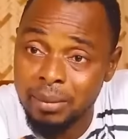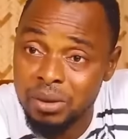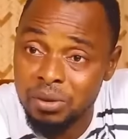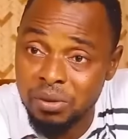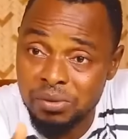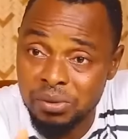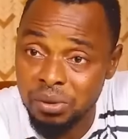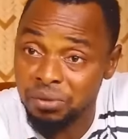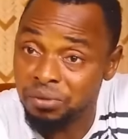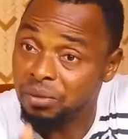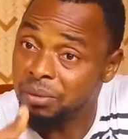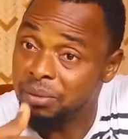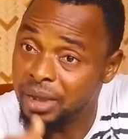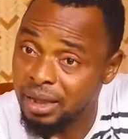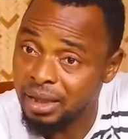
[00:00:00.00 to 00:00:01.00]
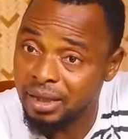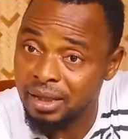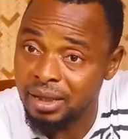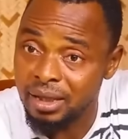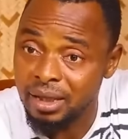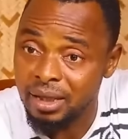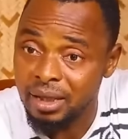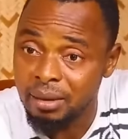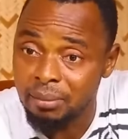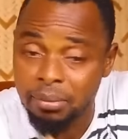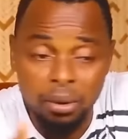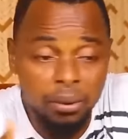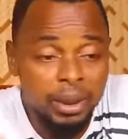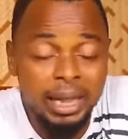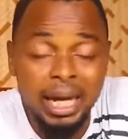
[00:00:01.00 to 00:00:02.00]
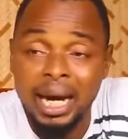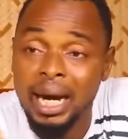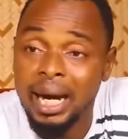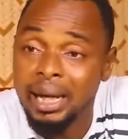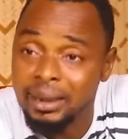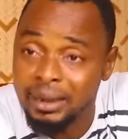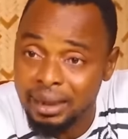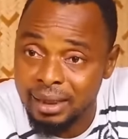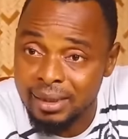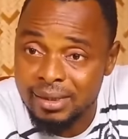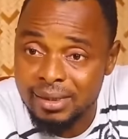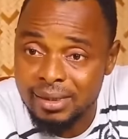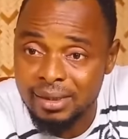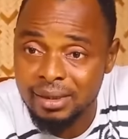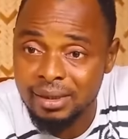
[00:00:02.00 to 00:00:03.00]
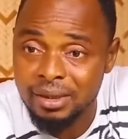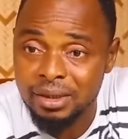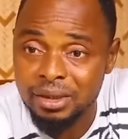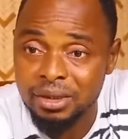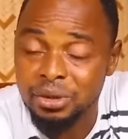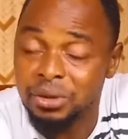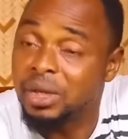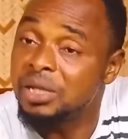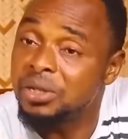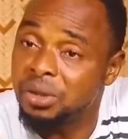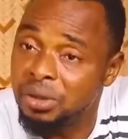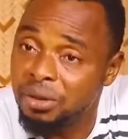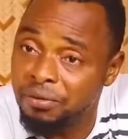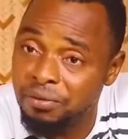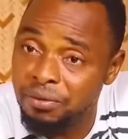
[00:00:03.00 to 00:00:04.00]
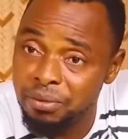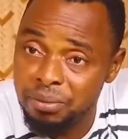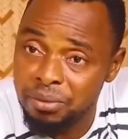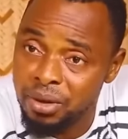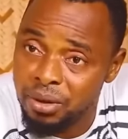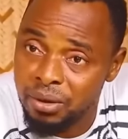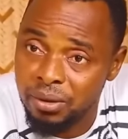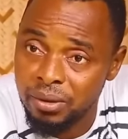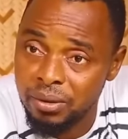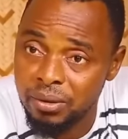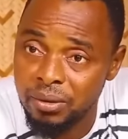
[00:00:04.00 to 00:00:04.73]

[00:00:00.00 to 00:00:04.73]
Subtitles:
amount of salt for me. But when I add less, you enjoy the food more.